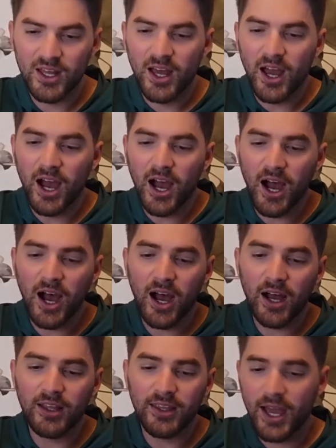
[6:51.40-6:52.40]

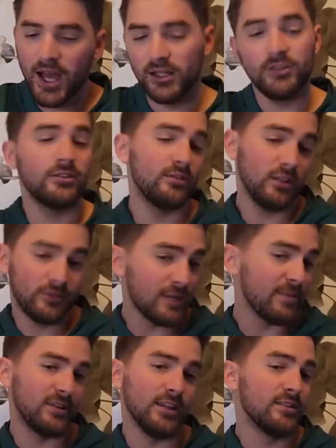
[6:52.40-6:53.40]
Yeah, let's talk
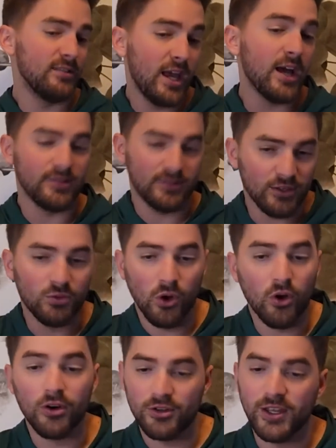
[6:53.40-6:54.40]
about this. Yes, this
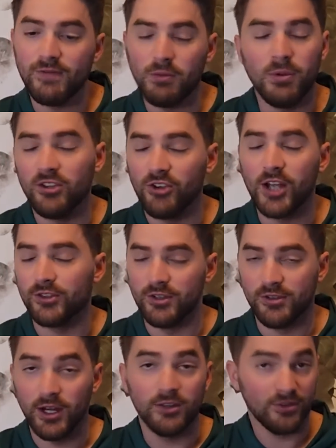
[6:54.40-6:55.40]
will hurt his MVP
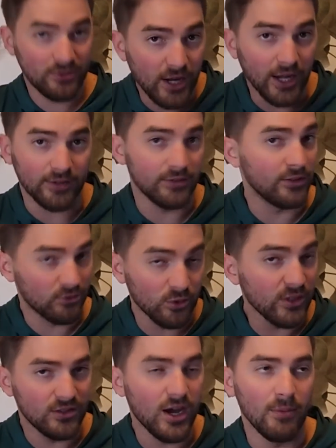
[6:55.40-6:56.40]
chances, and it stinks. It's
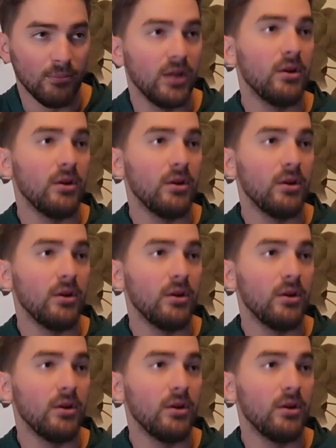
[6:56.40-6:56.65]
really dumb.